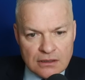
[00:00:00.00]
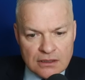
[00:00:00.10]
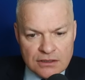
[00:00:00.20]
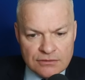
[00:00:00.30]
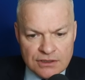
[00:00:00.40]

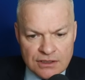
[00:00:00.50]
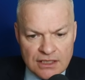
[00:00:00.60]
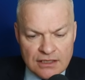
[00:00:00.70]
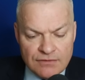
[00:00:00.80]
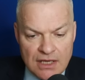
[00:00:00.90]
I don't think I
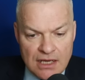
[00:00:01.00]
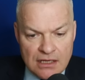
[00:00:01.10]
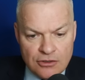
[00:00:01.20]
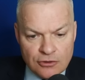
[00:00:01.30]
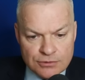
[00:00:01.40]
have
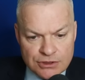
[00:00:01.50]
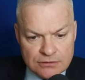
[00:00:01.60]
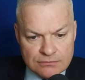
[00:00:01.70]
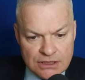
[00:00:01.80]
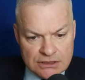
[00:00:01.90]
any
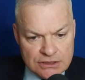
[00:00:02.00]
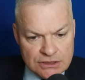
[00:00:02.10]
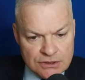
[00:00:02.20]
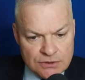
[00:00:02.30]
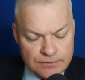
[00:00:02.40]
option but
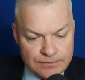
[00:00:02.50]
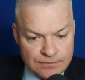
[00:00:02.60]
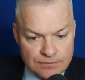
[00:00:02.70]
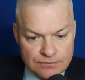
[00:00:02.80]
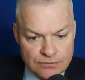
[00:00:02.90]
to
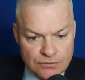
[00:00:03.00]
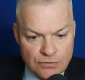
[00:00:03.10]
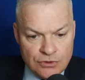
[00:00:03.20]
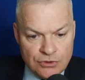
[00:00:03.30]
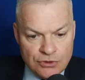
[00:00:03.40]

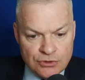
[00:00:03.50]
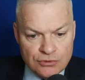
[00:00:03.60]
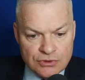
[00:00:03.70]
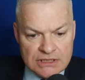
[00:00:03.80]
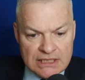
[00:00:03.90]

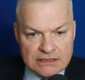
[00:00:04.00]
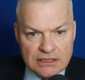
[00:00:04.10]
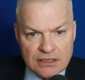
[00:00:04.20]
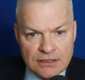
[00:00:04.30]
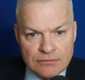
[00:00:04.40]
use that
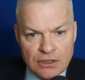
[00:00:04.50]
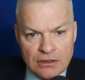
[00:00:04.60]
time